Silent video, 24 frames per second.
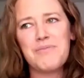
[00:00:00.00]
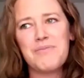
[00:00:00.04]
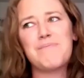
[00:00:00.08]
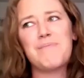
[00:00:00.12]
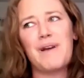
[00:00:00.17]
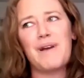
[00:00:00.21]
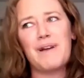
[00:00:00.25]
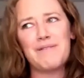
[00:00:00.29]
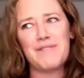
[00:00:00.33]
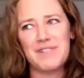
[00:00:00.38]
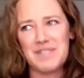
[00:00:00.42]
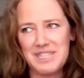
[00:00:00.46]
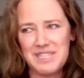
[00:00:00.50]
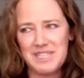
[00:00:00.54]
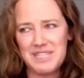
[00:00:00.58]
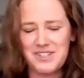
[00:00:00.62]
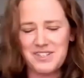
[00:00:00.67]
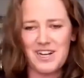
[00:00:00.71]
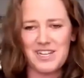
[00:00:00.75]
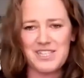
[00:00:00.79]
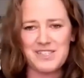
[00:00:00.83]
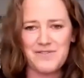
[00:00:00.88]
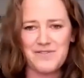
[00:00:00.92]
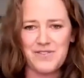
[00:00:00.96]
from my really
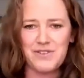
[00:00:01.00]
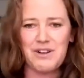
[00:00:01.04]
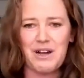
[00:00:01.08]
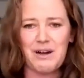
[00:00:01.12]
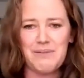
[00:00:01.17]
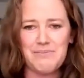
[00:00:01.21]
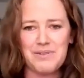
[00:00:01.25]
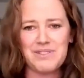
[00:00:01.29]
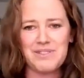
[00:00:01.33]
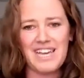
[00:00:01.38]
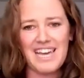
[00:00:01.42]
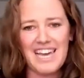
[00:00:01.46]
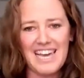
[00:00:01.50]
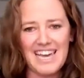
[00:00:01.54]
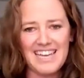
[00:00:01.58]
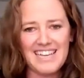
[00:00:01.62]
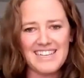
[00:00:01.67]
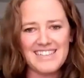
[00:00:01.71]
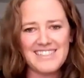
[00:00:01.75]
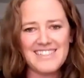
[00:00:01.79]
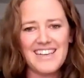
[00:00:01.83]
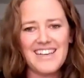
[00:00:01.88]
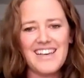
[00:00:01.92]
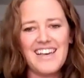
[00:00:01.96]
stressful couple
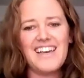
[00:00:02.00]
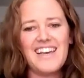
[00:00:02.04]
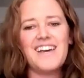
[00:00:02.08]
days.